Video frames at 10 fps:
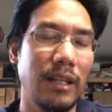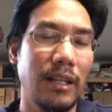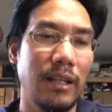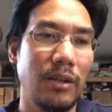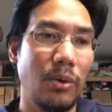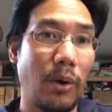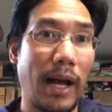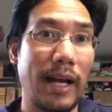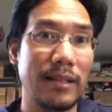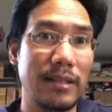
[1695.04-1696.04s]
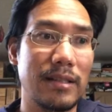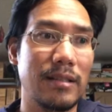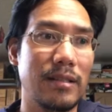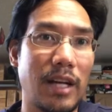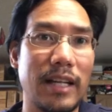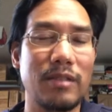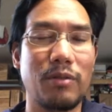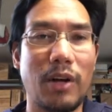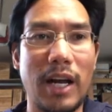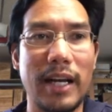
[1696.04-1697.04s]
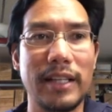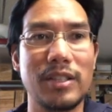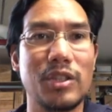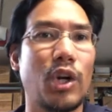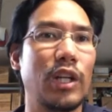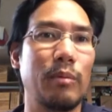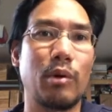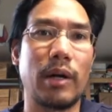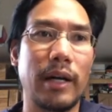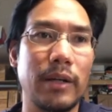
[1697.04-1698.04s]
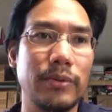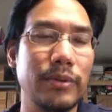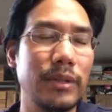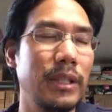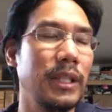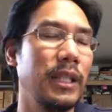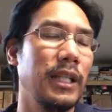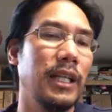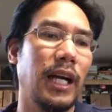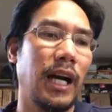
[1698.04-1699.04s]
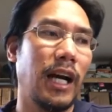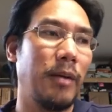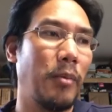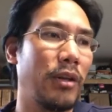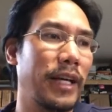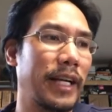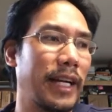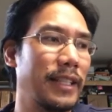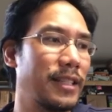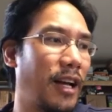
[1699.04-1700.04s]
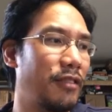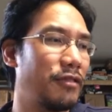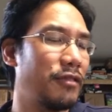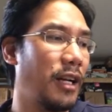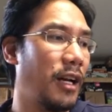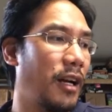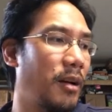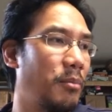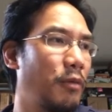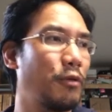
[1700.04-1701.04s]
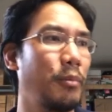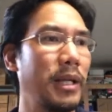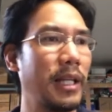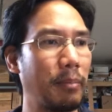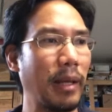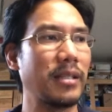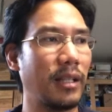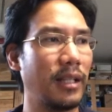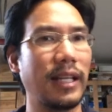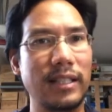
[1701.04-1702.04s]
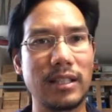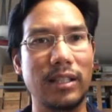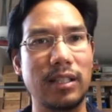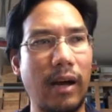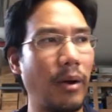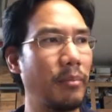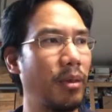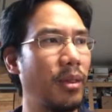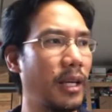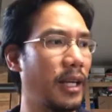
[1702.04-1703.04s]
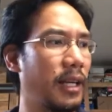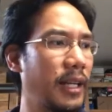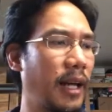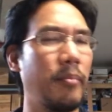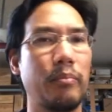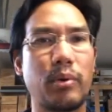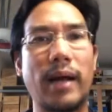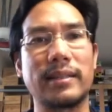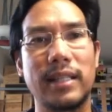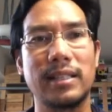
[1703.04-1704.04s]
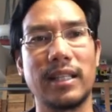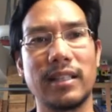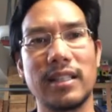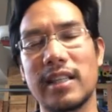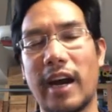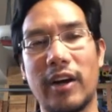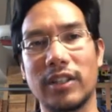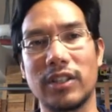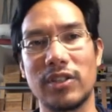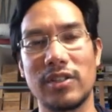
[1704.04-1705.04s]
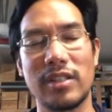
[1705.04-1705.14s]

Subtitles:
who has dots for eyes, Charlie Brown, all that kind of stuff. But for me, like mentally, that's just how I'm thinking and I'm processing these characters.